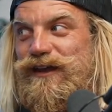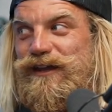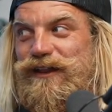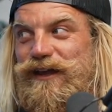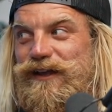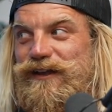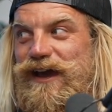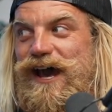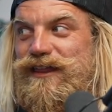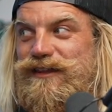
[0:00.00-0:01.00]
In like
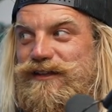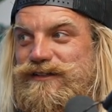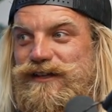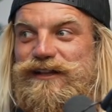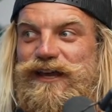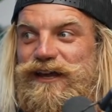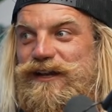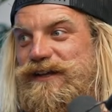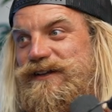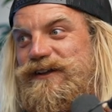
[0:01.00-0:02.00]
Athens,
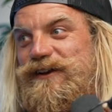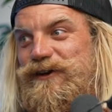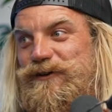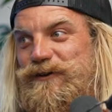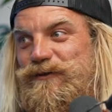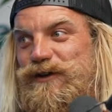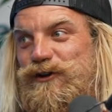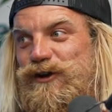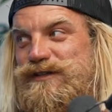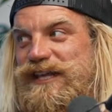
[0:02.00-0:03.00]
Atlanta, we
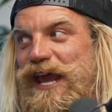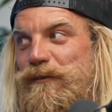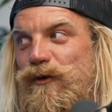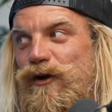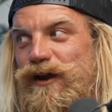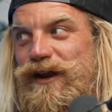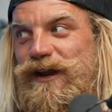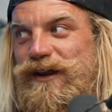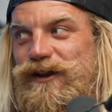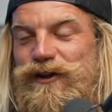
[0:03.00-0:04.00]
grew up
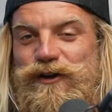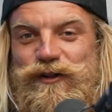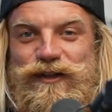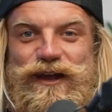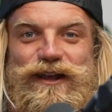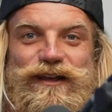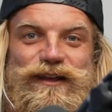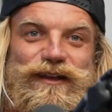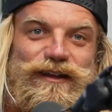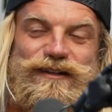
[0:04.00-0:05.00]
skateboarding, like
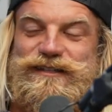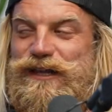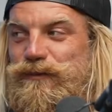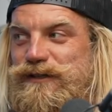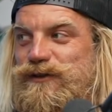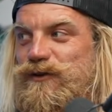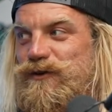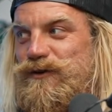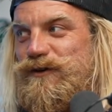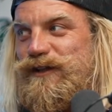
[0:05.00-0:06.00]
skipping
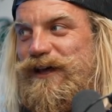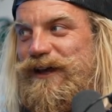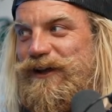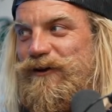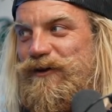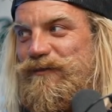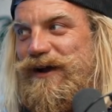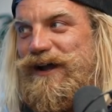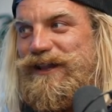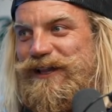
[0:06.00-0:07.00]
school and like going
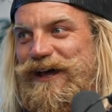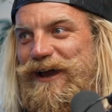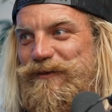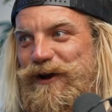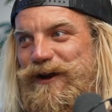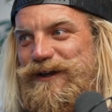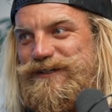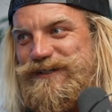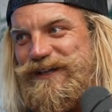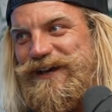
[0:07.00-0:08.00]
behind the
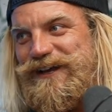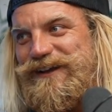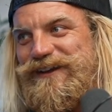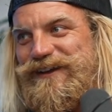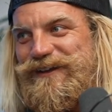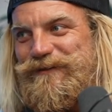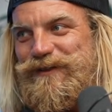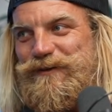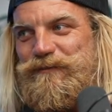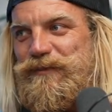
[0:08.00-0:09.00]
libraries and like
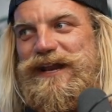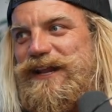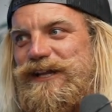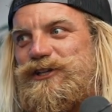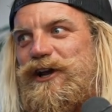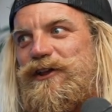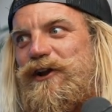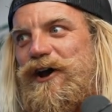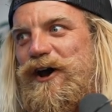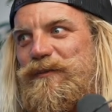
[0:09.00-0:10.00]
beating each
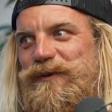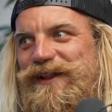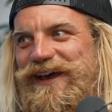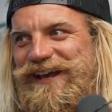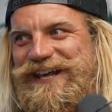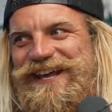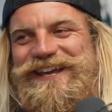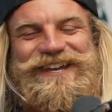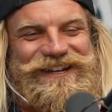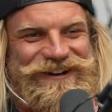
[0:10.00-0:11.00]
other up and like,
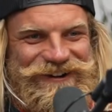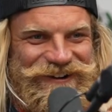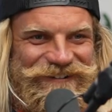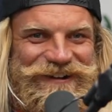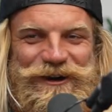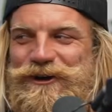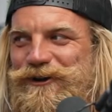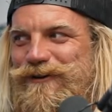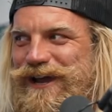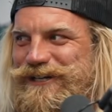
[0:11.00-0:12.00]
you know what I mean?
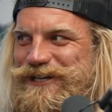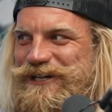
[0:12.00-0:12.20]
Hood rat shit.